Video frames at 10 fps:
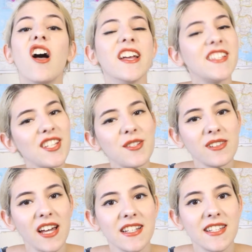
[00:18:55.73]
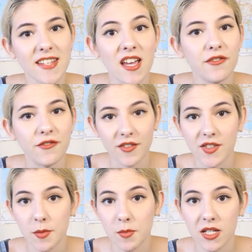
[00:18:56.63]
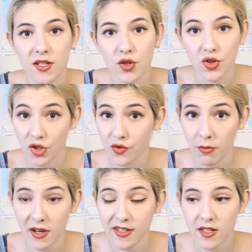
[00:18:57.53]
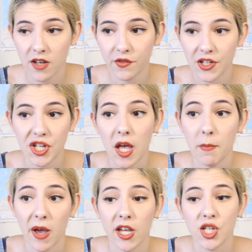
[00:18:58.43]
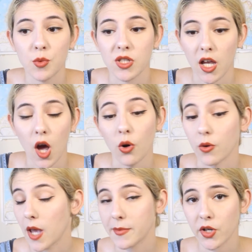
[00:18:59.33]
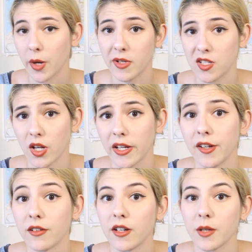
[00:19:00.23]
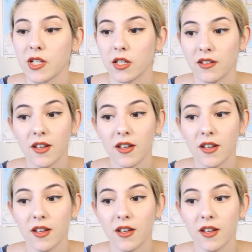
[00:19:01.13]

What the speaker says: And she took like 10-15 minutes to search for my stuff, and she came back and she was like, oh, I'm sorry, but it's not here. And I was like,